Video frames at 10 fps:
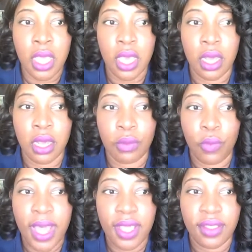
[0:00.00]

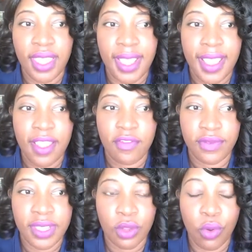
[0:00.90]
while they have
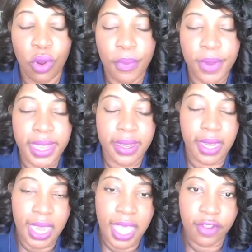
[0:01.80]
incorporated a
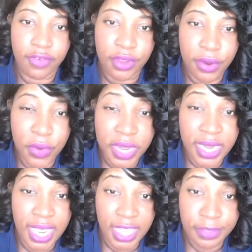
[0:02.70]
lot of current
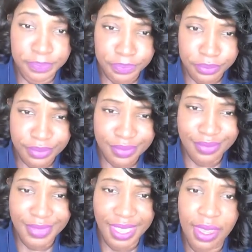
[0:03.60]
day
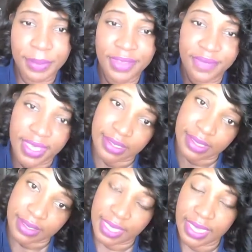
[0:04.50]

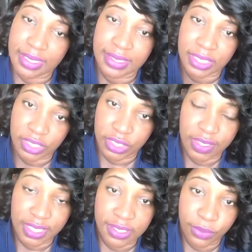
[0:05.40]
events and things into
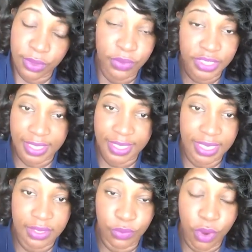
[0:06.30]
this script, which I
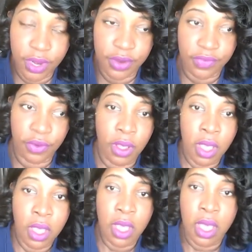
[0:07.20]
think is wonderful.
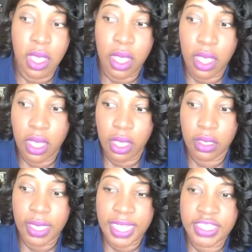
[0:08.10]

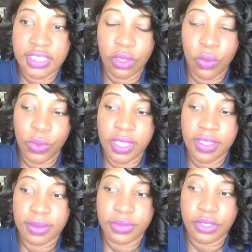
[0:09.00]
I just don't
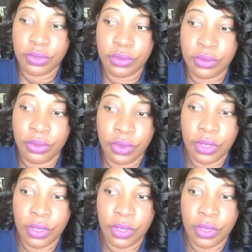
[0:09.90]
want them to